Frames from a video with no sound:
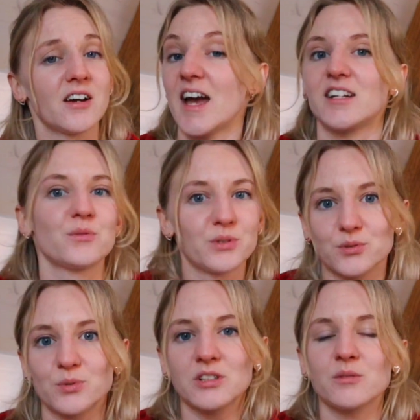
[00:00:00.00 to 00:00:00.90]
and I want
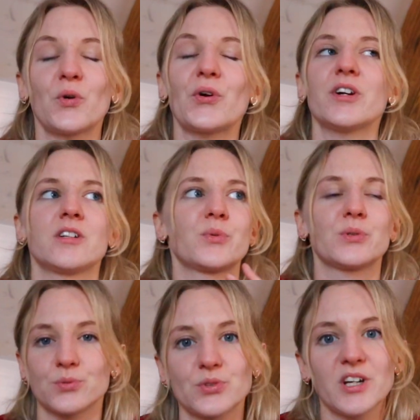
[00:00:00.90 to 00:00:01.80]
to work more and I
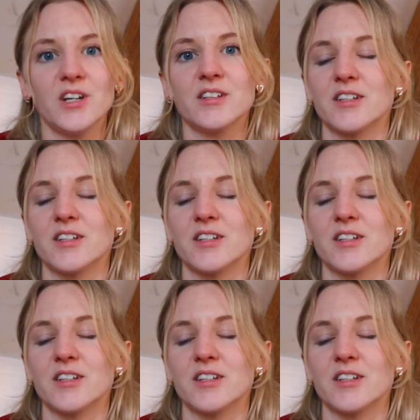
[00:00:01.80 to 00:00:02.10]
want to create,